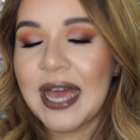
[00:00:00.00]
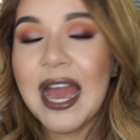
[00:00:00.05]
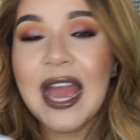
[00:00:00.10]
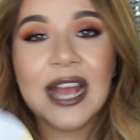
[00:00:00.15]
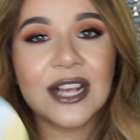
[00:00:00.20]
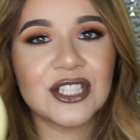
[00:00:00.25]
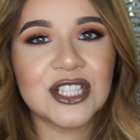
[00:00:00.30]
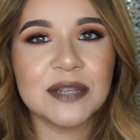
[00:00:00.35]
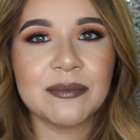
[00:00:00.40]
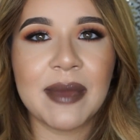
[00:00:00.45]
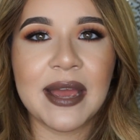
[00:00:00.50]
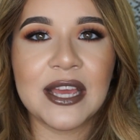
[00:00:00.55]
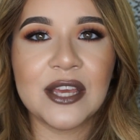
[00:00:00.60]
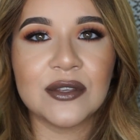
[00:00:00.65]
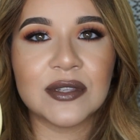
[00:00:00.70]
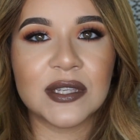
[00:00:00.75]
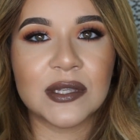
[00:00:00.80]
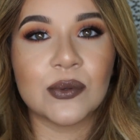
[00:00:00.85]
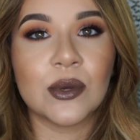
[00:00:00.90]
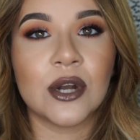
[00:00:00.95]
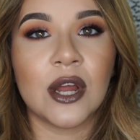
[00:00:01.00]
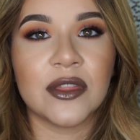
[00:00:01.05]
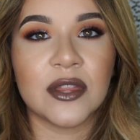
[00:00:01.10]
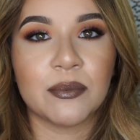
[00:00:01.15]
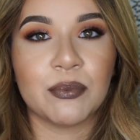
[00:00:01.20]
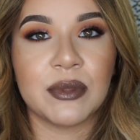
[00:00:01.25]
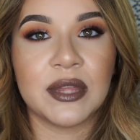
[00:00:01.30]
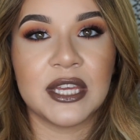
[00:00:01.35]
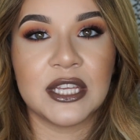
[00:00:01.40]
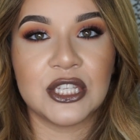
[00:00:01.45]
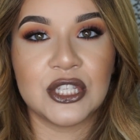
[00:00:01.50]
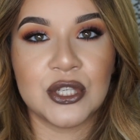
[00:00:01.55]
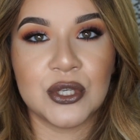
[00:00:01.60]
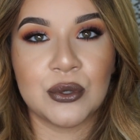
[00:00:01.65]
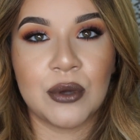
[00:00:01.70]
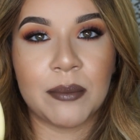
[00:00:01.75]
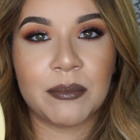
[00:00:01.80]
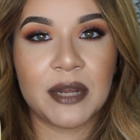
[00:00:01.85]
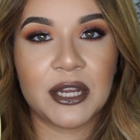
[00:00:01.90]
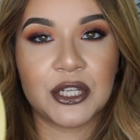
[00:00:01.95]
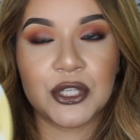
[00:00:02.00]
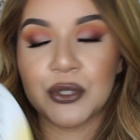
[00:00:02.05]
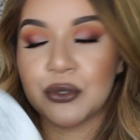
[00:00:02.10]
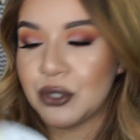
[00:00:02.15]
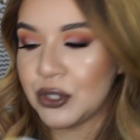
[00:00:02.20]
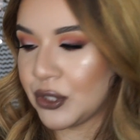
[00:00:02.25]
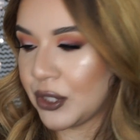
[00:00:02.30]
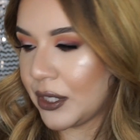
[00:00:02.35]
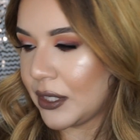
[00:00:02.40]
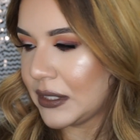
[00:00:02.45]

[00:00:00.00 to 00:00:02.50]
I actually might use this one on the plane too. I'm not too sure.